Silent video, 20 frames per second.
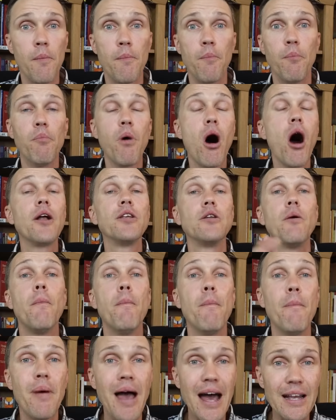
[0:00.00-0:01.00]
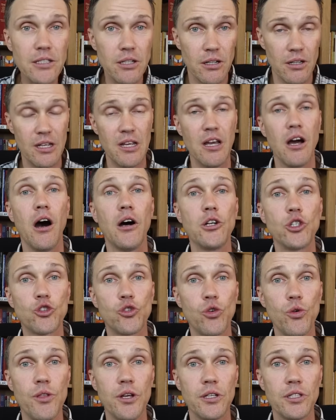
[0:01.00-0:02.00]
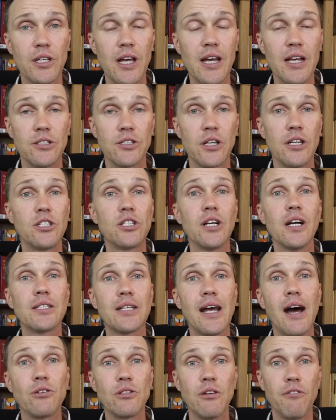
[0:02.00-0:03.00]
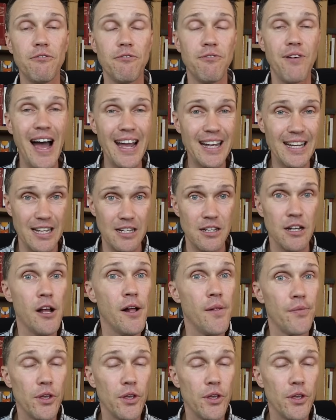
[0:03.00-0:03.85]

monumentally untrue this is and just how divided